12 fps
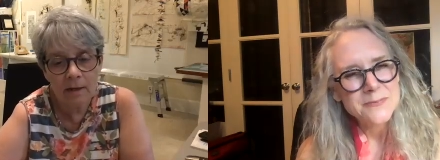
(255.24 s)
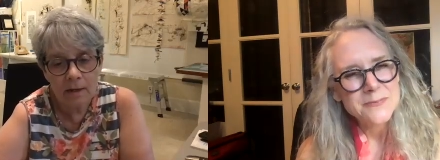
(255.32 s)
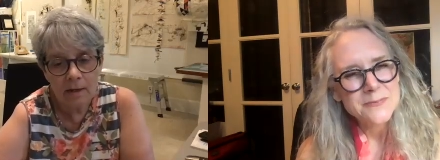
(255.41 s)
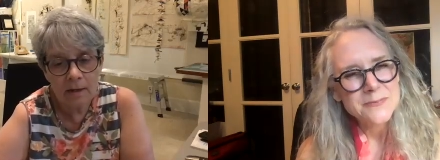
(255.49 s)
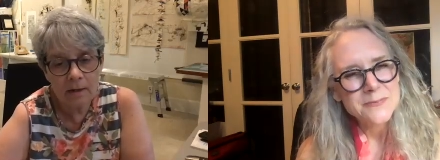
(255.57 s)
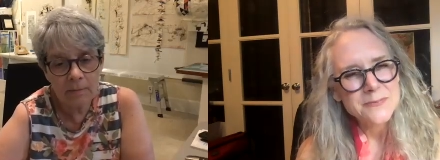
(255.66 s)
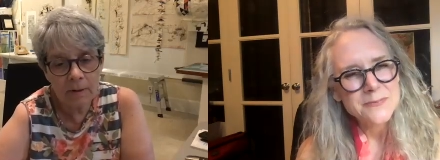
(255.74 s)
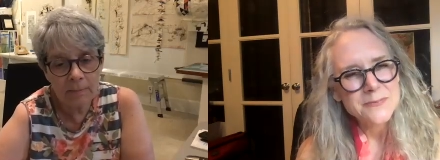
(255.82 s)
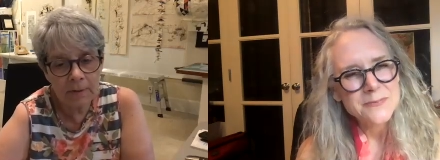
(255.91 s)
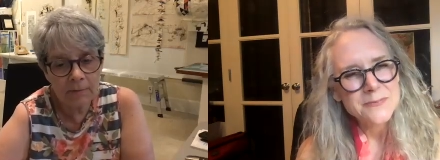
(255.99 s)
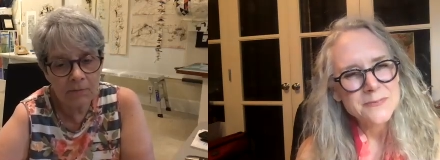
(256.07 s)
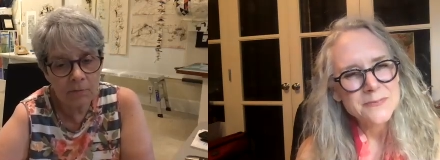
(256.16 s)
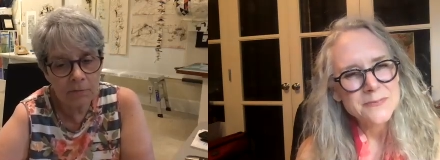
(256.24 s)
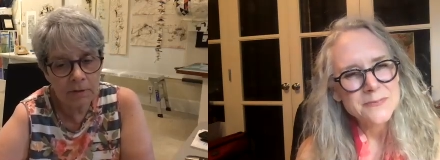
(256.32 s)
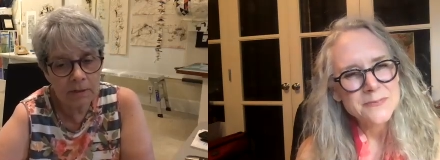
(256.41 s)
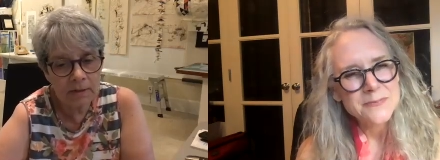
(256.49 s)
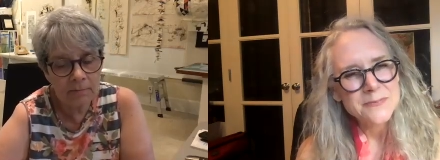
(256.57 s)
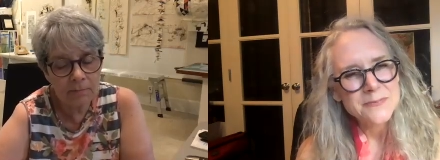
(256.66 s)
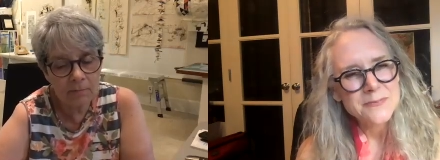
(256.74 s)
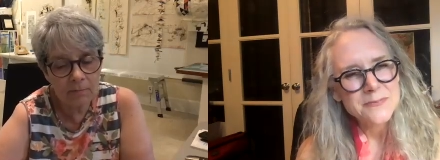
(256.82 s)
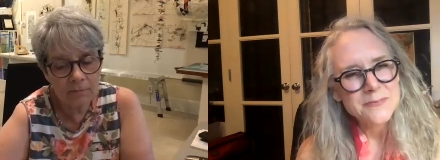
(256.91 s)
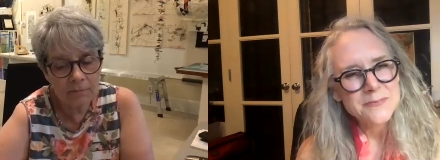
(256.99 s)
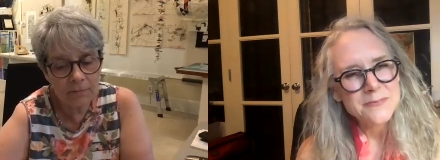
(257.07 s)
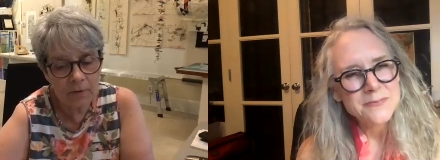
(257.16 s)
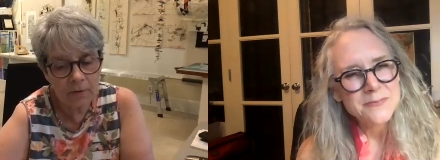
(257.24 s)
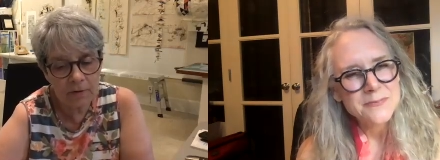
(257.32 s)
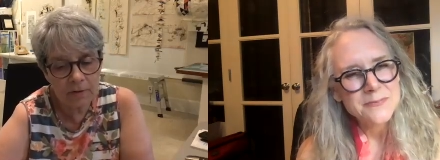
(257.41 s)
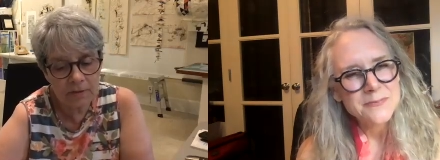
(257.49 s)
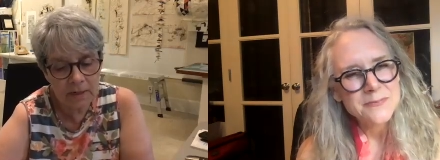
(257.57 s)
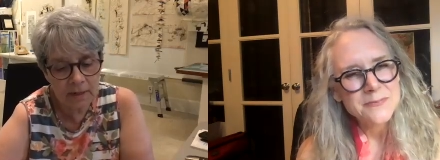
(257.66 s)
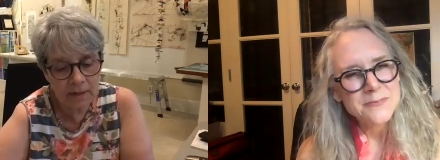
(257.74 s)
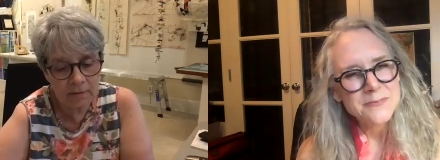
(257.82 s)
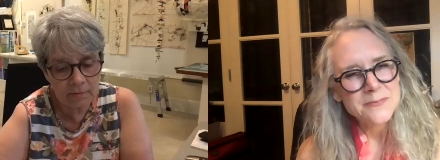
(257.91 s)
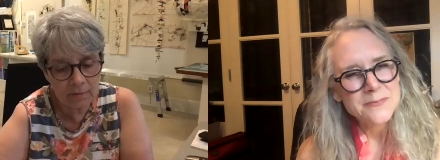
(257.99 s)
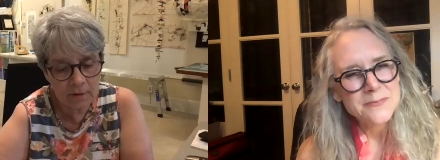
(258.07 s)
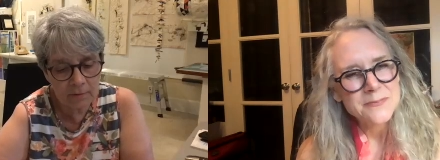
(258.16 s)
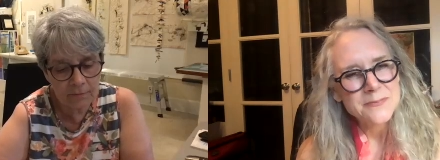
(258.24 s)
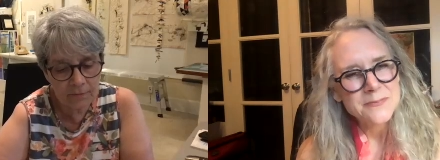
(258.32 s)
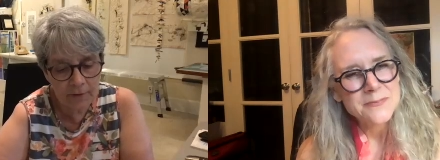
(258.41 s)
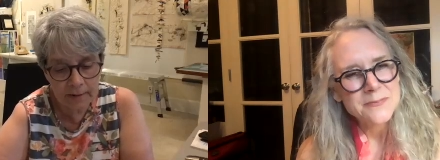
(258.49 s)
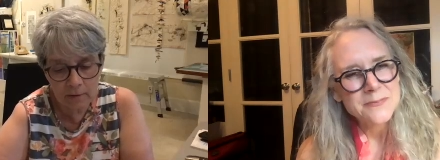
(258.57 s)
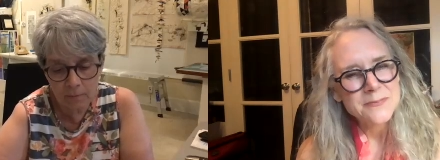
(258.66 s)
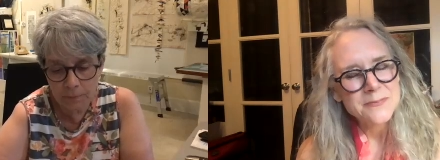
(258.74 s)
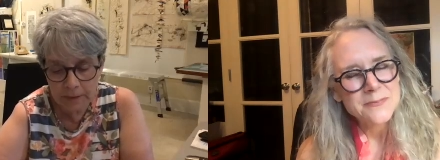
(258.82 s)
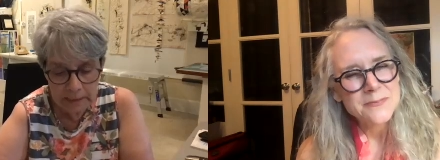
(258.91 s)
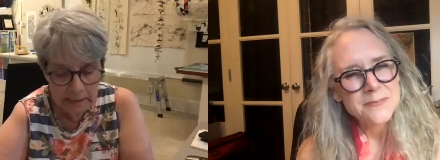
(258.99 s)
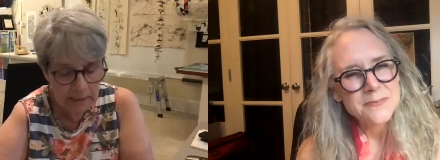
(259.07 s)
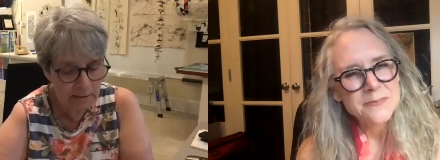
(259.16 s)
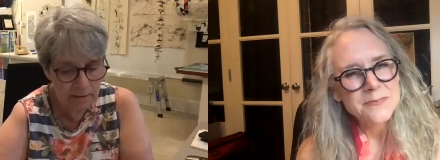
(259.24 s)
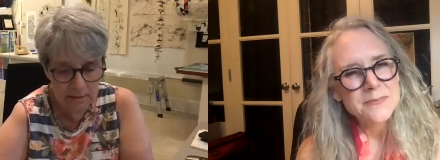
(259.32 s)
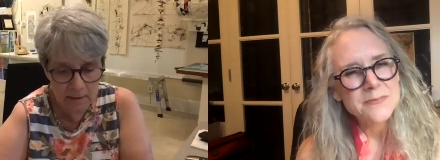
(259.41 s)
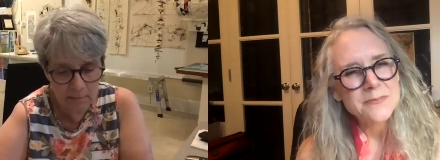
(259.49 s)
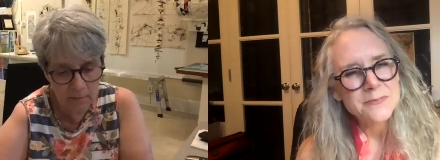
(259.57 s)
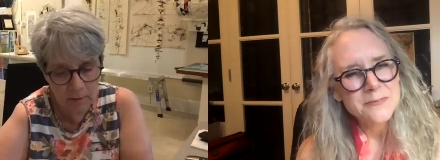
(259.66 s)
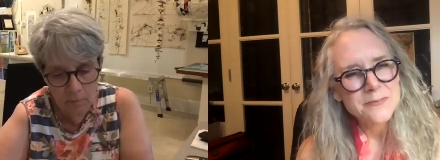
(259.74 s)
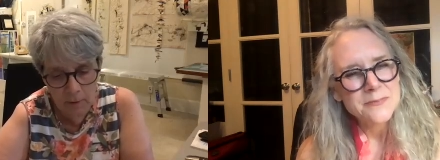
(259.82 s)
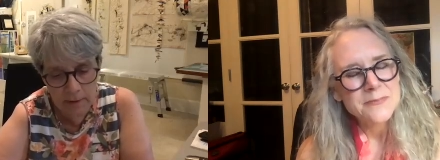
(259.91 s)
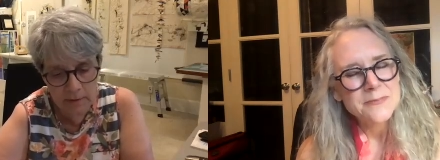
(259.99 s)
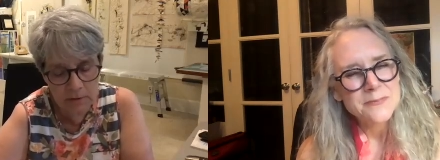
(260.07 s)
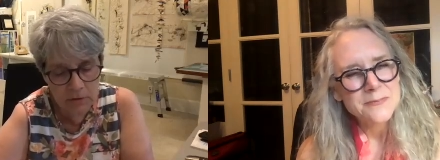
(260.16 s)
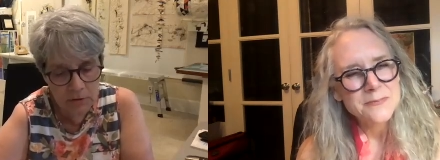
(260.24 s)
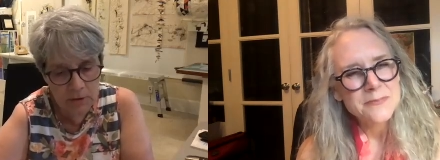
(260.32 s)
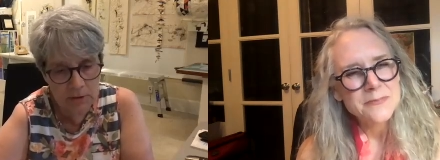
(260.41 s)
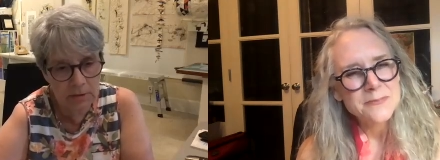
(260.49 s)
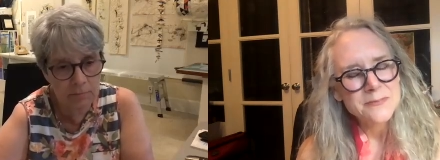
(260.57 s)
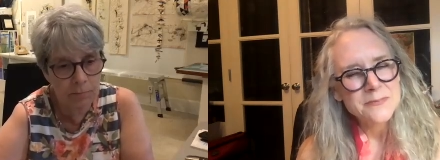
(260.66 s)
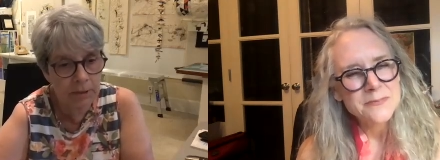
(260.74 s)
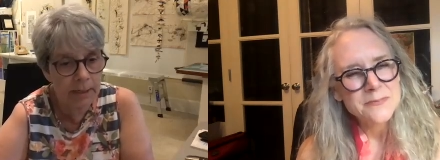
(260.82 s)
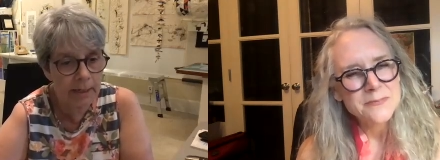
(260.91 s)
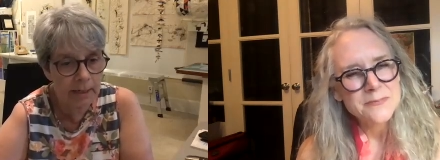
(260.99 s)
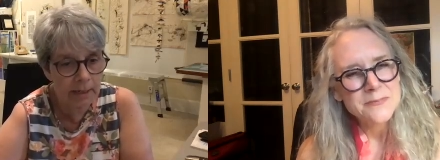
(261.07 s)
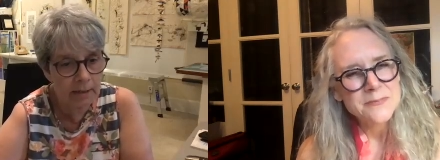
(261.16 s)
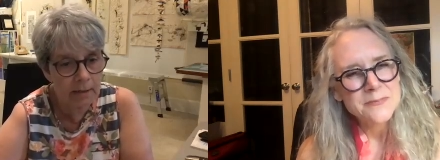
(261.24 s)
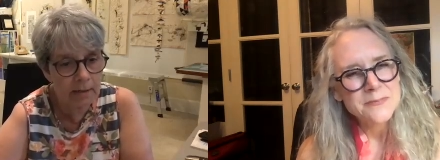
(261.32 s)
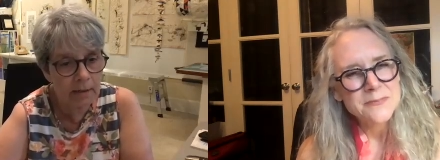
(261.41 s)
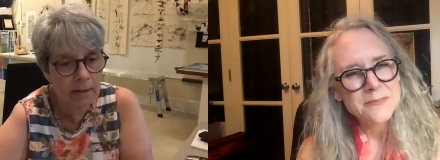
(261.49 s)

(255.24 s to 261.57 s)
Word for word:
Speaker 1: I'm never really focused on a final piece. I want to just play.